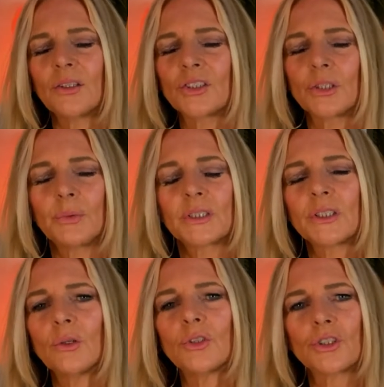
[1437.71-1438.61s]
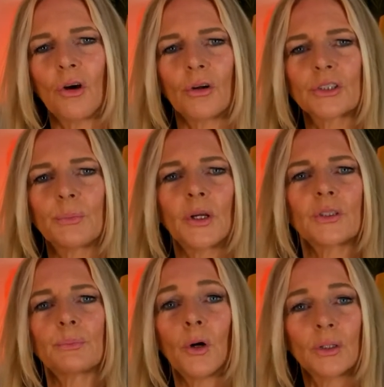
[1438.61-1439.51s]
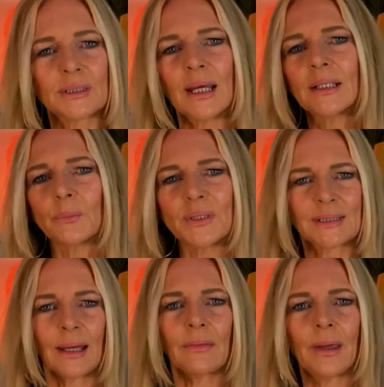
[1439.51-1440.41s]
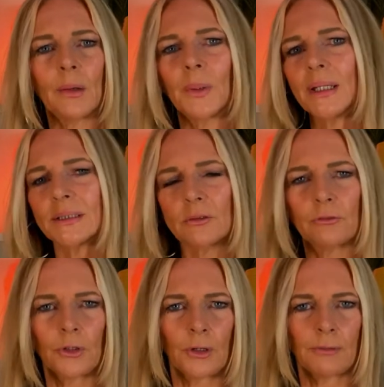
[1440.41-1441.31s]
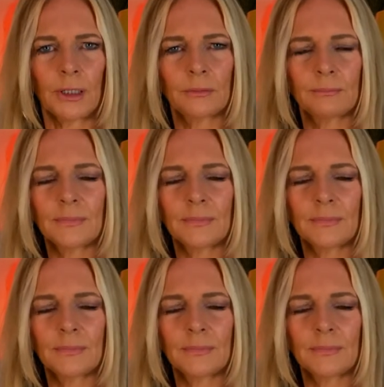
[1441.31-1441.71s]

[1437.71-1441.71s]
she was so shocked because Paul Snider sat there waiting for her.